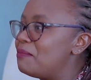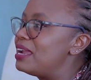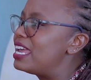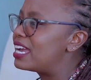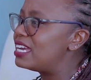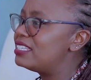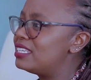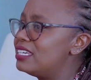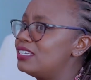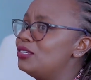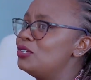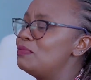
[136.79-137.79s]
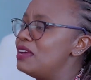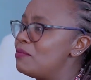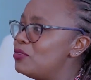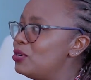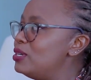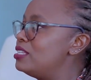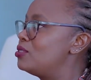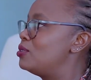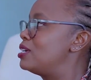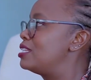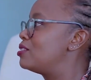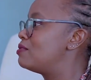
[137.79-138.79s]
But like I said, me, I'm always
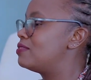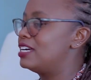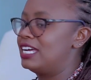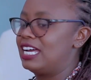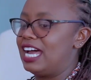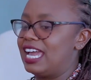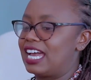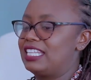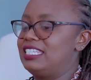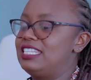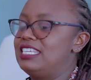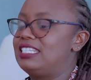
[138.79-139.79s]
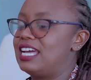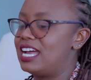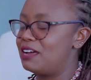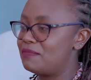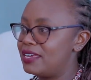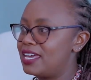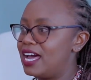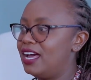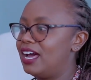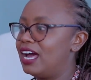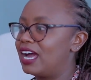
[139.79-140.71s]
those ones of, I can see there's a gap here.